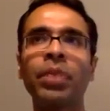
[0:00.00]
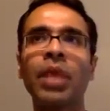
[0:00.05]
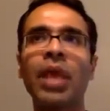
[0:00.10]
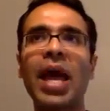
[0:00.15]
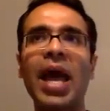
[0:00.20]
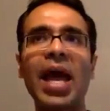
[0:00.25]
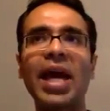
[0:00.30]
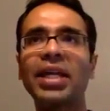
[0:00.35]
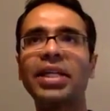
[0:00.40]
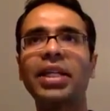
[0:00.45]

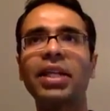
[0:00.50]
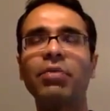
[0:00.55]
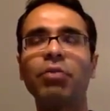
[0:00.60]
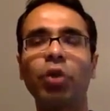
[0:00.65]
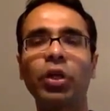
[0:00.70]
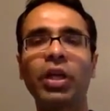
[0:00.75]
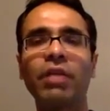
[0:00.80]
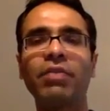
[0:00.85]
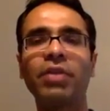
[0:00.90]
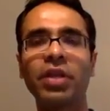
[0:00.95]
act in
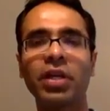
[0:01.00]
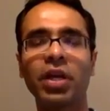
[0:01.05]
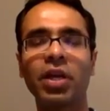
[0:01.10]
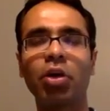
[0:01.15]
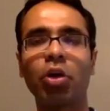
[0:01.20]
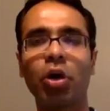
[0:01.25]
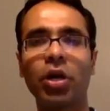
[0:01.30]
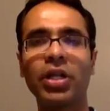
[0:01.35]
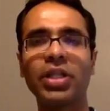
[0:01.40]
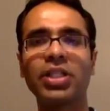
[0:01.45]
whatever
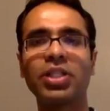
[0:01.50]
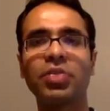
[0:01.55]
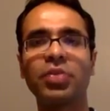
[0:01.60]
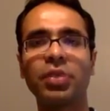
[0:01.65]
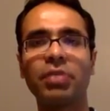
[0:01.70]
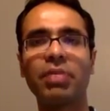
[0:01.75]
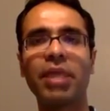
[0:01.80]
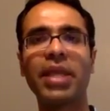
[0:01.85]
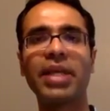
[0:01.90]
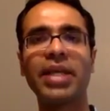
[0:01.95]
accordance
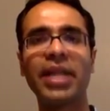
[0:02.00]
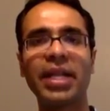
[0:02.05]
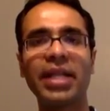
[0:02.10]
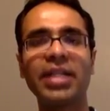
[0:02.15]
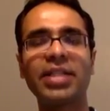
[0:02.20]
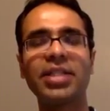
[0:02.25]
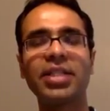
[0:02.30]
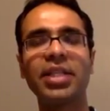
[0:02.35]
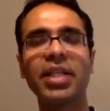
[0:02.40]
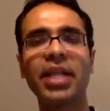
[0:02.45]
with my
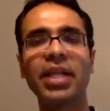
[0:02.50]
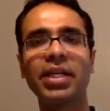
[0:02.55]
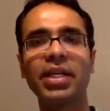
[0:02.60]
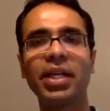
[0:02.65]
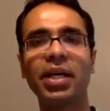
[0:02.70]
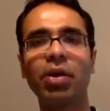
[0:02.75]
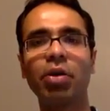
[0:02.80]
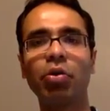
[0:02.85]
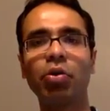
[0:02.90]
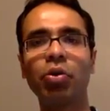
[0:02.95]
tendency right
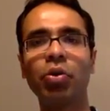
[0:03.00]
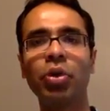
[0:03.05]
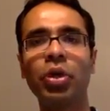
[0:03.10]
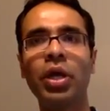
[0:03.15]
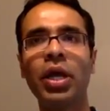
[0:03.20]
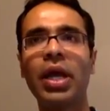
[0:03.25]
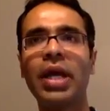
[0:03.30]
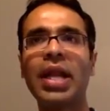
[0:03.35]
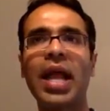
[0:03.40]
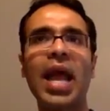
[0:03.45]
now,
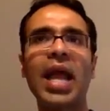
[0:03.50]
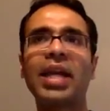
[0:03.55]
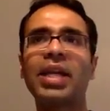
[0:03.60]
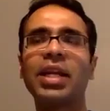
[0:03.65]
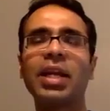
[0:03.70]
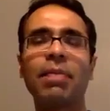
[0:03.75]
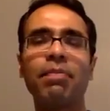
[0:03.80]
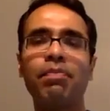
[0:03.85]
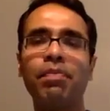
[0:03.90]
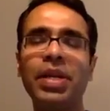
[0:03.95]
and act
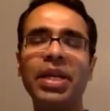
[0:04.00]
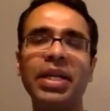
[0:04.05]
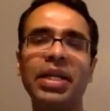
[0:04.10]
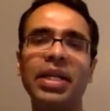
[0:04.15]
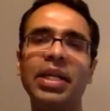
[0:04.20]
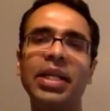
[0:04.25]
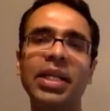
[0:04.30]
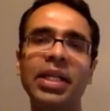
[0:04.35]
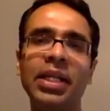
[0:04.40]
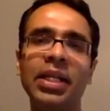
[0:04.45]

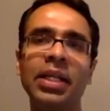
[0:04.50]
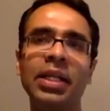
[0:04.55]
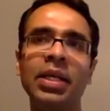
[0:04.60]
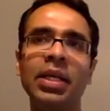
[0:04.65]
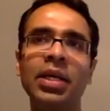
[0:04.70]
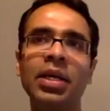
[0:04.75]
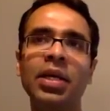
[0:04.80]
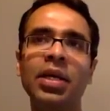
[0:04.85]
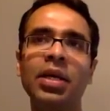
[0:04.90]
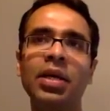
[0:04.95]
completely
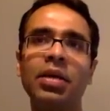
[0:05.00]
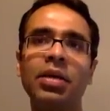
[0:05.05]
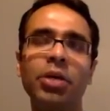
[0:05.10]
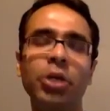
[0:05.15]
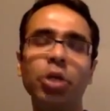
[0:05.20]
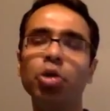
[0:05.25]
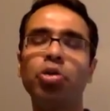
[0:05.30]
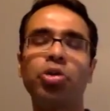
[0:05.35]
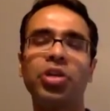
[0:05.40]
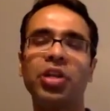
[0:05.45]

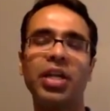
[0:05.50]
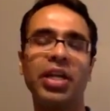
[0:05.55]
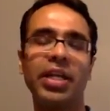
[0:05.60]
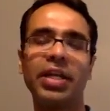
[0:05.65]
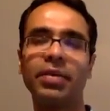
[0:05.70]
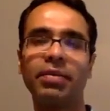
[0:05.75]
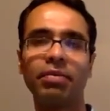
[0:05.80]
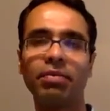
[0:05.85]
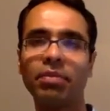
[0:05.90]
neutrally.